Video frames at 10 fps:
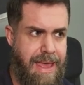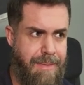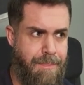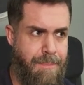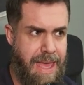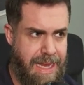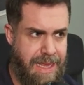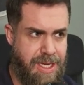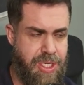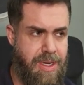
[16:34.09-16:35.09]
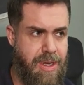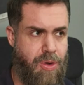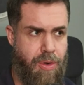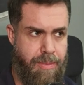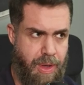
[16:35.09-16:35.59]
manage
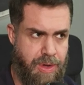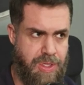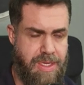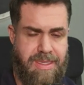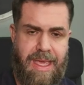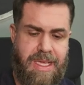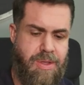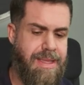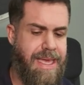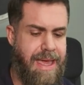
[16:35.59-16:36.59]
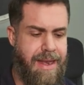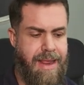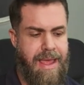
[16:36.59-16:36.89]
your emotions, things like that,